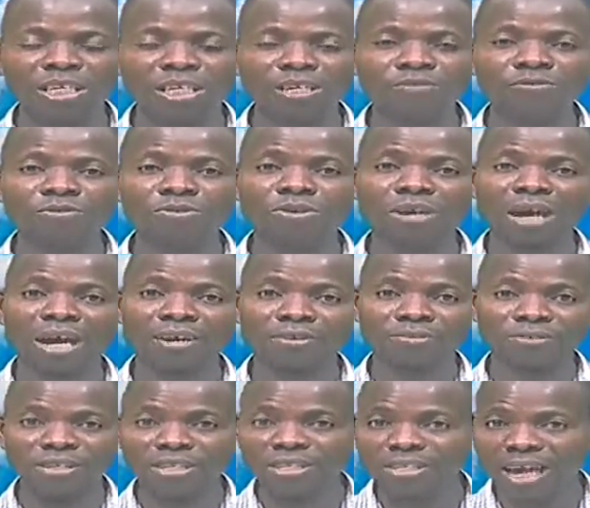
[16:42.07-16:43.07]
If you
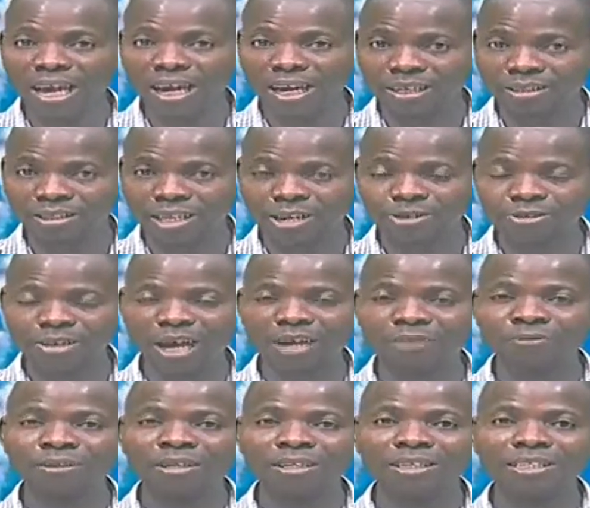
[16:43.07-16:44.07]
can read, I can tell you
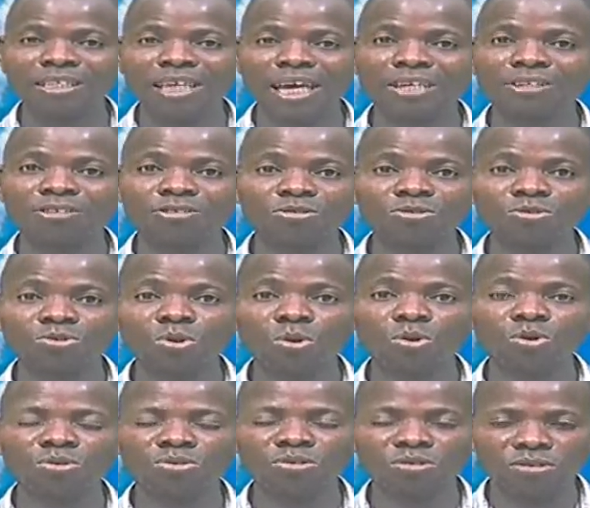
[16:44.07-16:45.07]
that there is
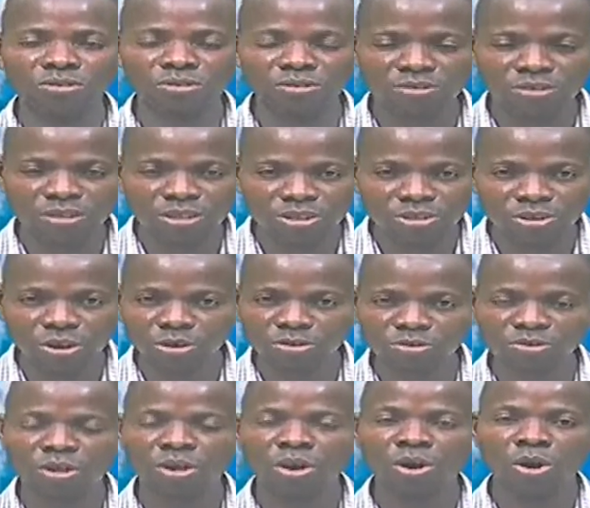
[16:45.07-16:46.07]
no
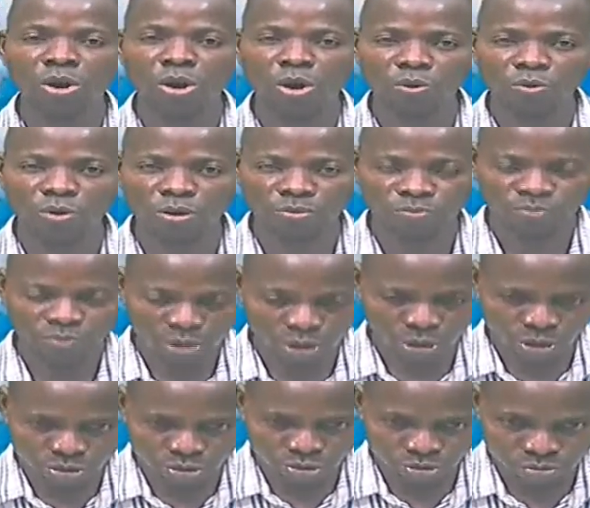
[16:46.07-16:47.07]
serious
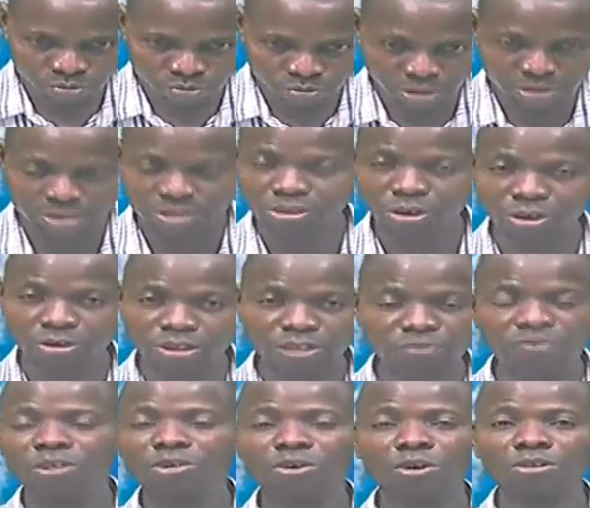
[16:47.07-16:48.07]
or too much or
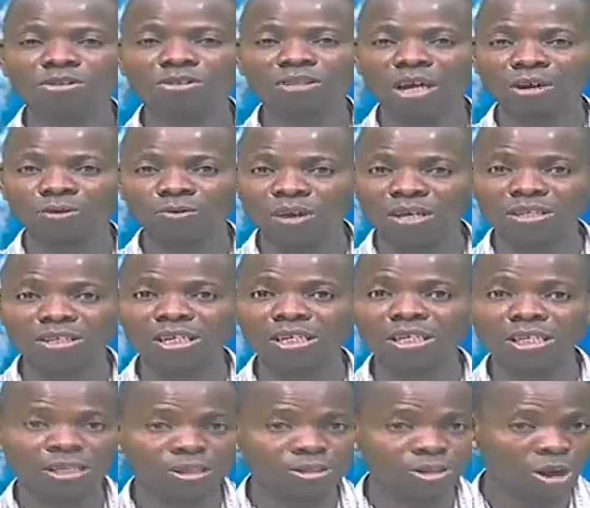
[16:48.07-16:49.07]
difficult question
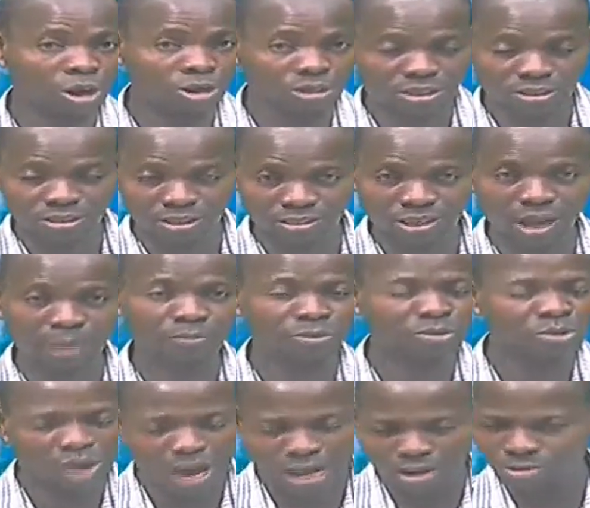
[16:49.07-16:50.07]
in all these
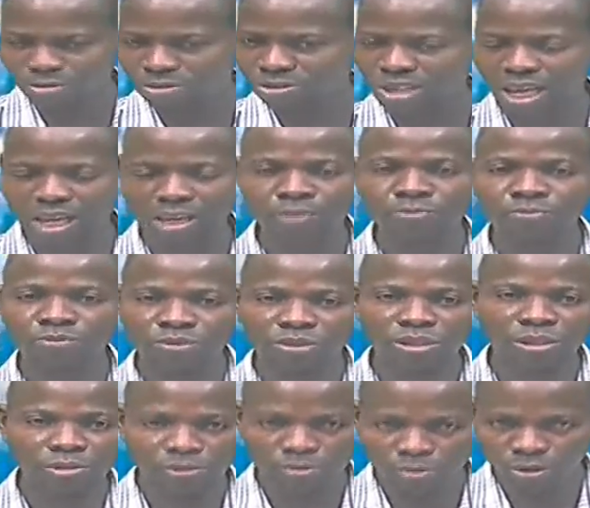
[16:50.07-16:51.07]
exams. Go and check
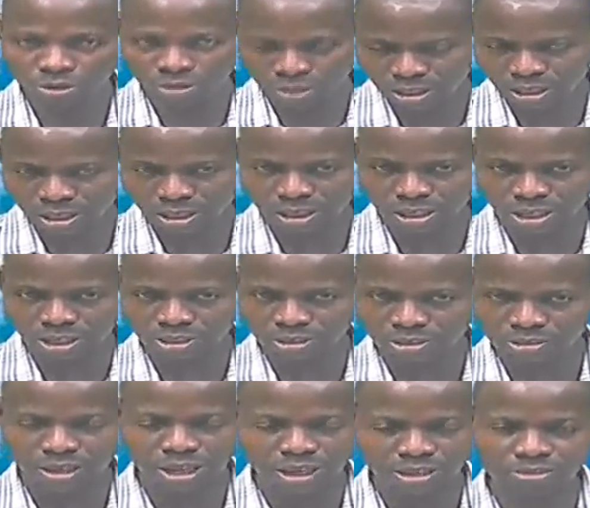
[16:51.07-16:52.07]

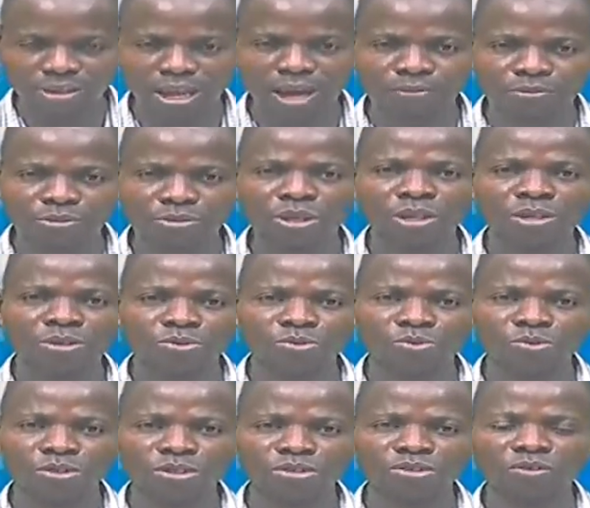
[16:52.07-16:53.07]
the exams.
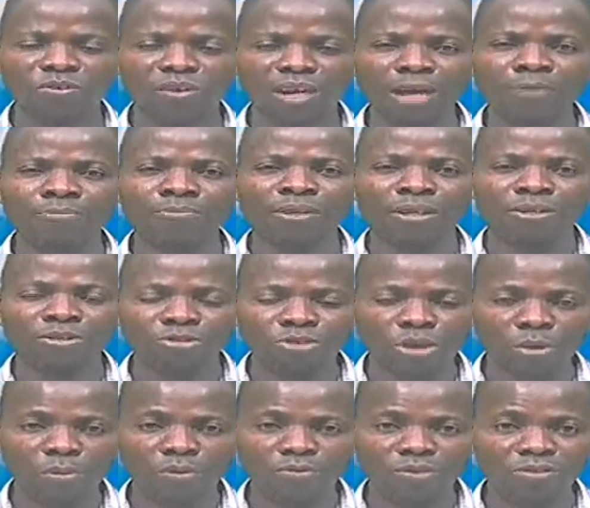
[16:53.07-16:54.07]
You will discover that
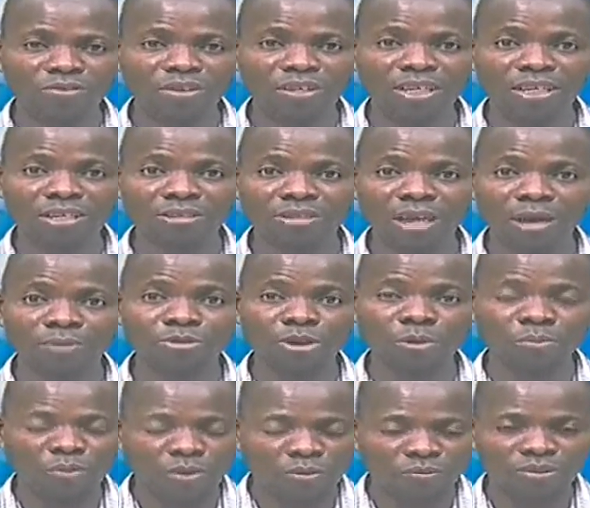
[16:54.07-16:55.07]
some of the very exams,
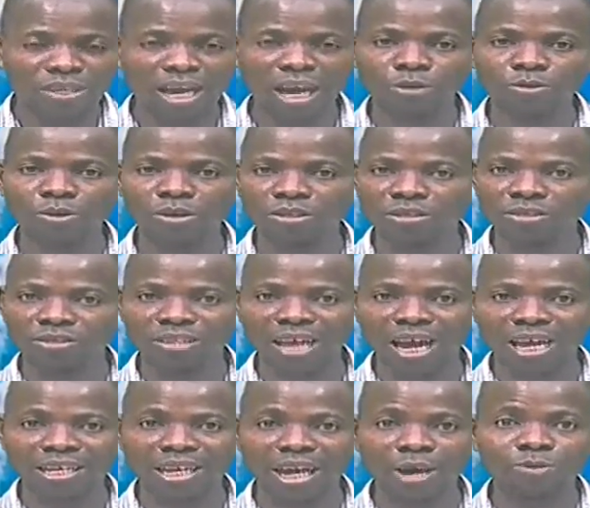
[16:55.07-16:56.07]
some of their questions
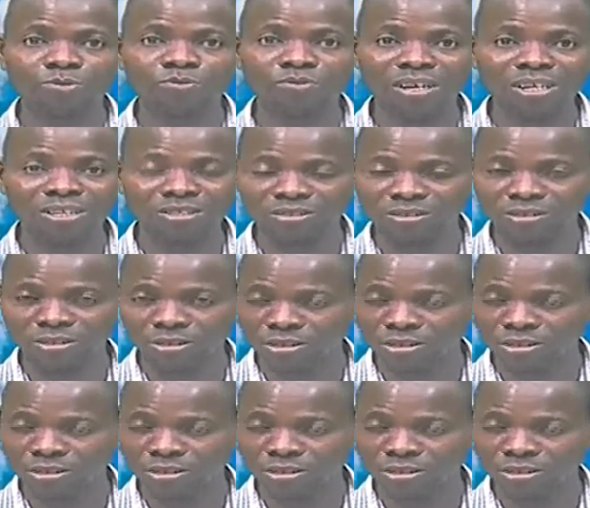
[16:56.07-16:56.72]
are now very